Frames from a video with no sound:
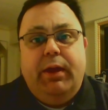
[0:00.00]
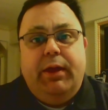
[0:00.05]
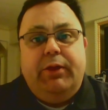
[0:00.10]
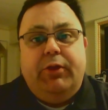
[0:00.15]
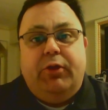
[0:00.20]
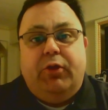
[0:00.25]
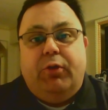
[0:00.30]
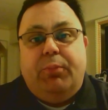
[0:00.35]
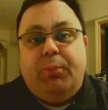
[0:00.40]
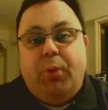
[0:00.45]

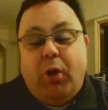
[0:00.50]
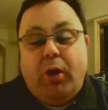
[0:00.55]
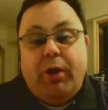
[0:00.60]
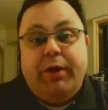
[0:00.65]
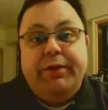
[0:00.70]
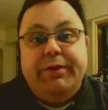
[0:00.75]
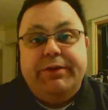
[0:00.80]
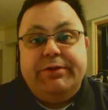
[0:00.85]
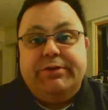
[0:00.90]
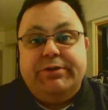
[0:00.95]
that are a part
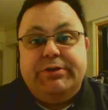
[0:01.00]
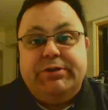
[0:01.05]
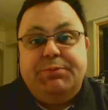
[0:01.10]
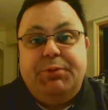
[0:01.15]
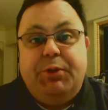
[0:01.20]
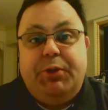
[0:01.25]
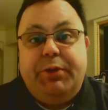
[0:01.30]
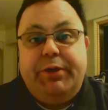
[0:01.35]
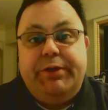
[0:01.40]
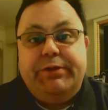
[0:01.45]
of this
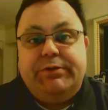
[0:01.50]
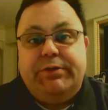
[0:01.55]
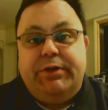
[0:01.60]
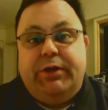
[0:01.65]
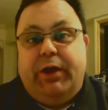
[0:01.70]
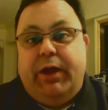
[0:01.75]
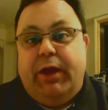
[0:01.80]
experience, that are